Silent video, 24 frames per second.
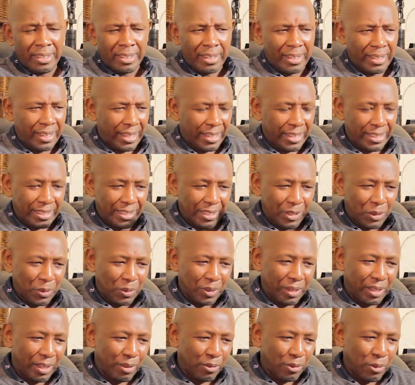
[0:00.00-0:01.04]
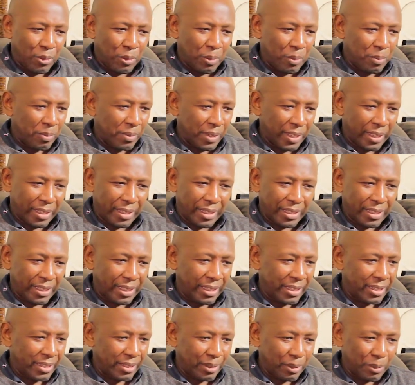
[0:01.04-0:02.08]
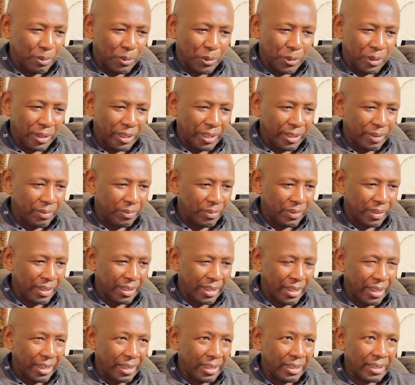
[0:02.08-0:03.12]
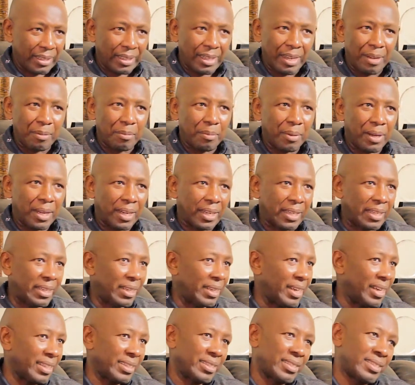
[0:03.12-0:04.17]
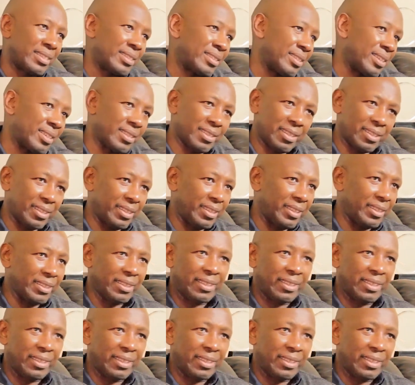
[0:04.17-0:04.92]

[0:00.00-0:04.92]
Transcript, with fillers: And I can tell you would leave home like at 8 in the morning and come back at 6 at night.